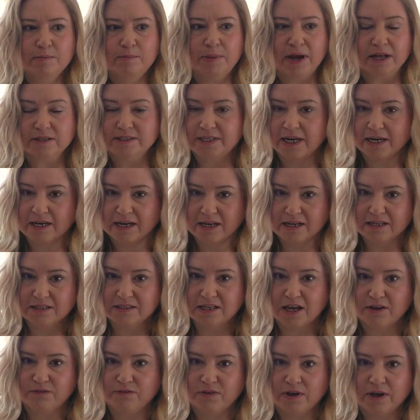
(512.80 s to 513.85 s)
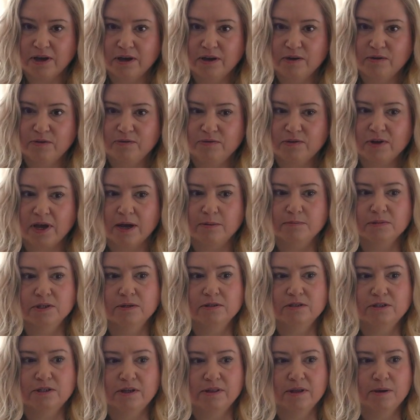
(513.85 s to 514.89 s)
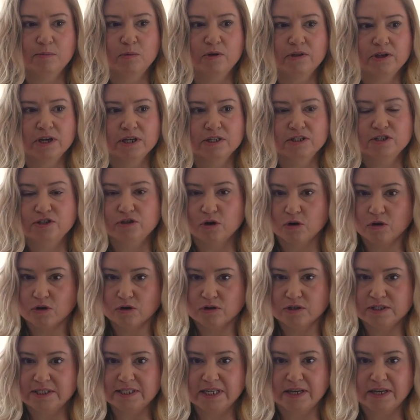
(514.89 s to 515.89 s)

bounce ideas off of, come to them with concerns,